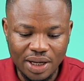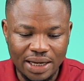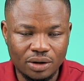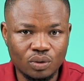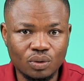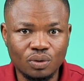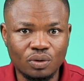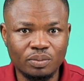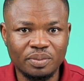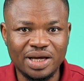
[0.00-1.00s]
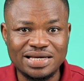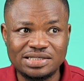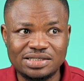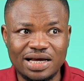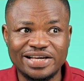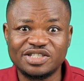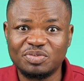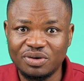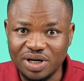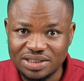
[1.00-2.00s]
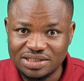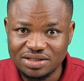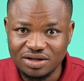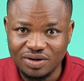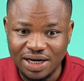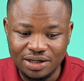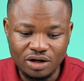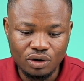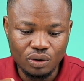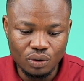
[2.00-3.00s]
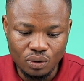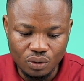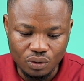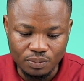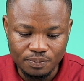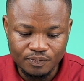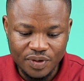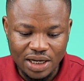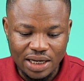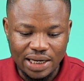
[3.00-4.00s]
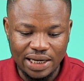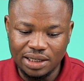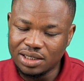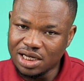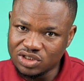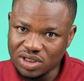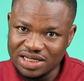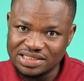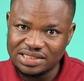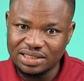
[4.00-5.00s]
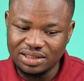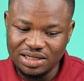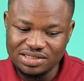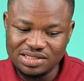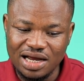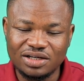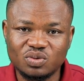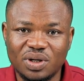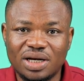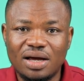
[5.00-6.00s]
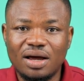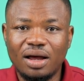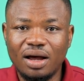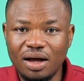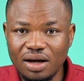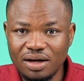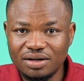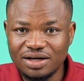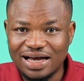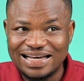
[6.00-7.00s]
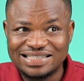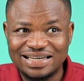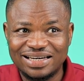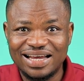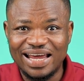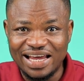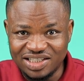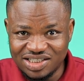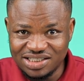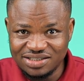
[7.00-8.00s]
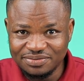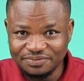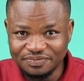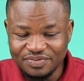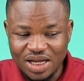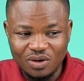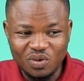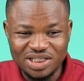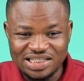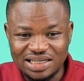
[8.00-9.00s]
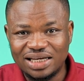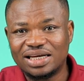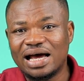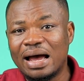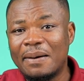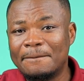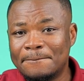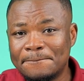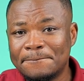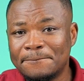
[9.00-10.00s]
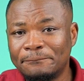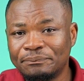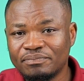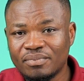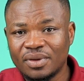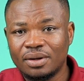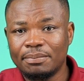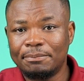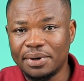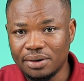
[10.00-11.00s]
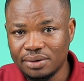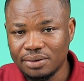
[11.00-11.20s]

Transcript: and home is a spirit, right? Home. And as you can see, this starts with h as in h, which is neither b,